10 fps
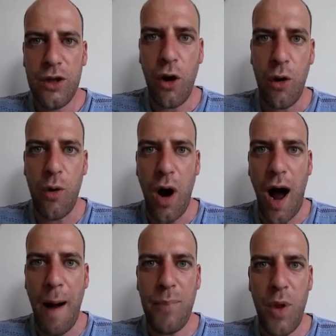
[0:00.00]
You know,
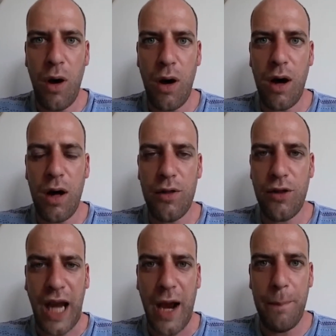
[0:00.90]
I'm not
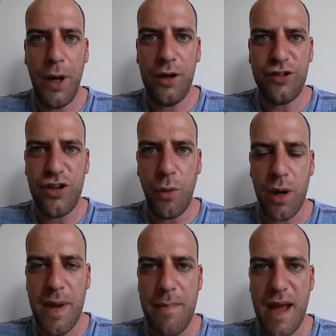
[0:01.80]
the kind of person you
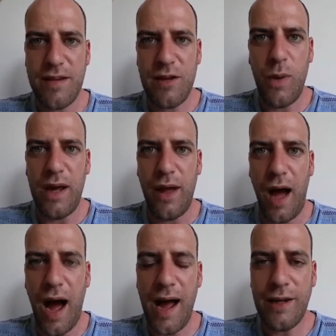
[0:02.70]
want to be messing with.
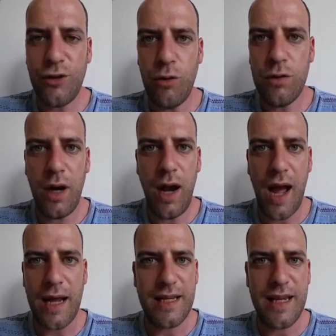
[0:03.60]
I don't
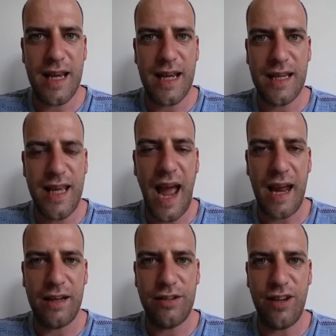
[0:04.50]
like
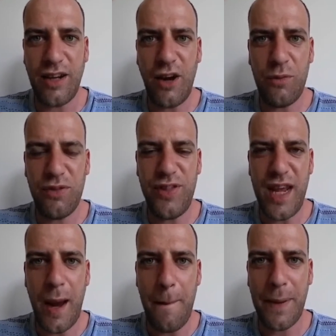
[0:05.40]
cats. I don't
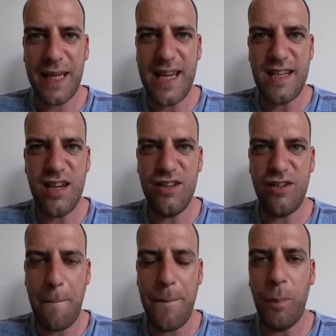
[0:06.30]
think
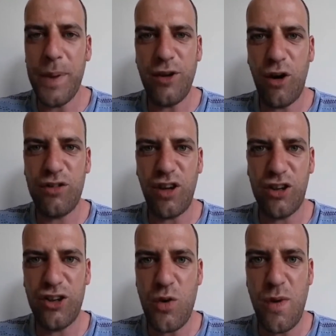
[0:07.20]
kittens and puppy dogs
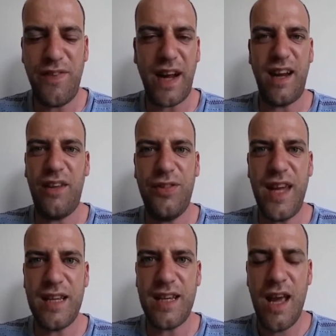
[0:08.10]
are cute. In fact, I
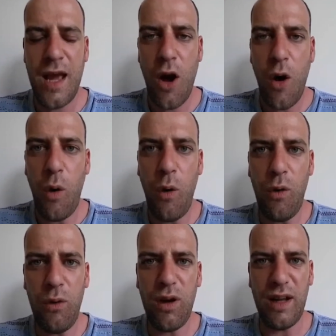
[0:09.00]
think
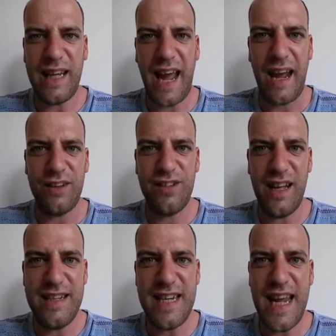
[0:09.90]
all cats
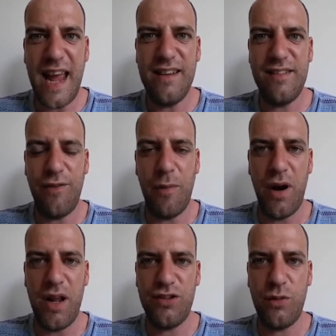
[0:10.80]
are dickheads, if I'm
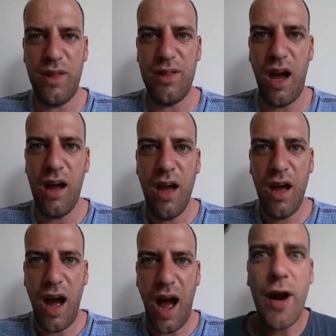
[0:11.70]
honest with you.
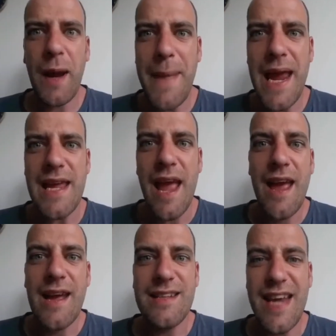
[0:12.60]
During me,
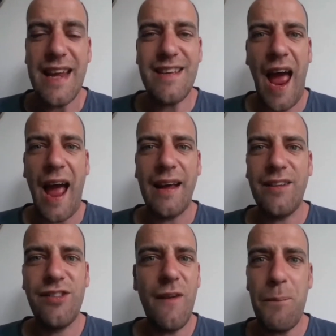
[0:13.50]
Tic
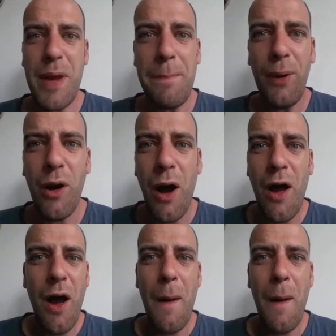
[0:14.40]
Tacs, people